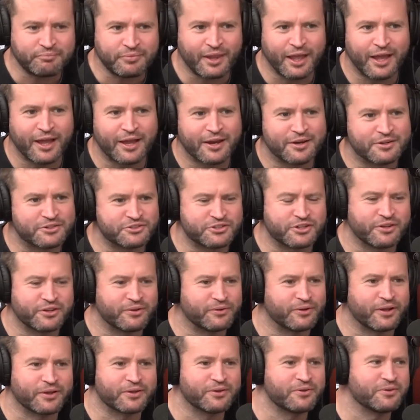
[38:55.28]
And so they
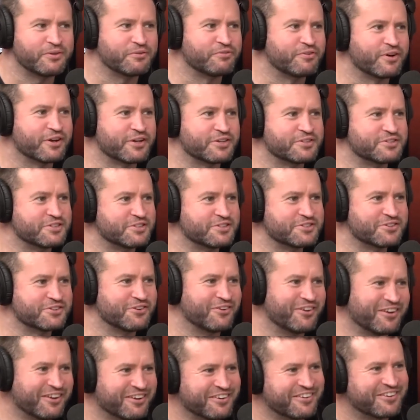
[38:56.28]
were like, who the fuck is this
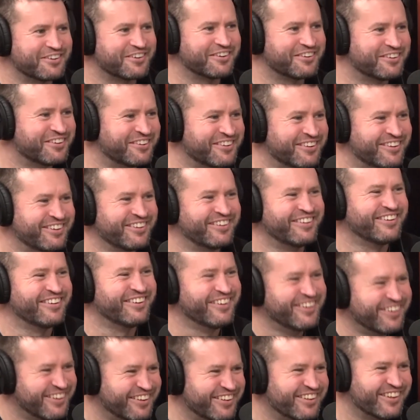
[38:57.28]
guy?
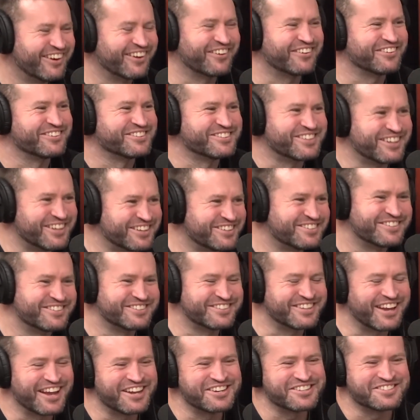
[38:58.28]
And I got on stage and
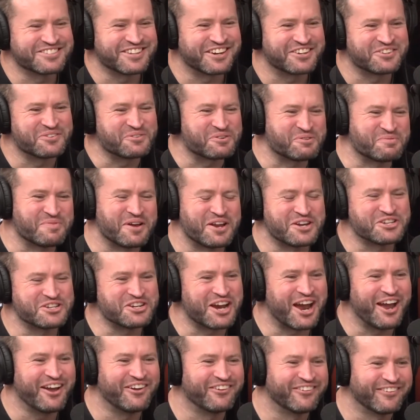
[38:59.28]
started talking about
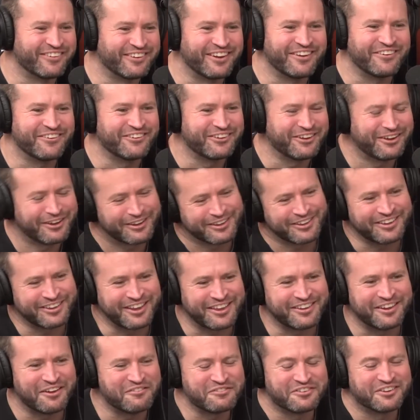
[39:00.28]
jail, and they were like,
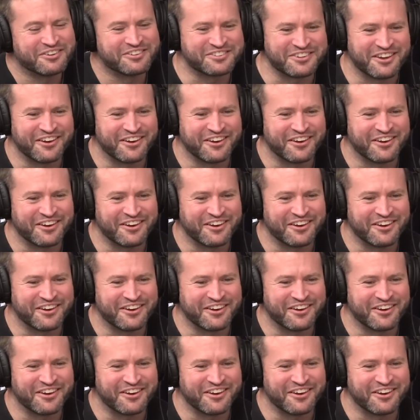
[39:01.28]
they loved it.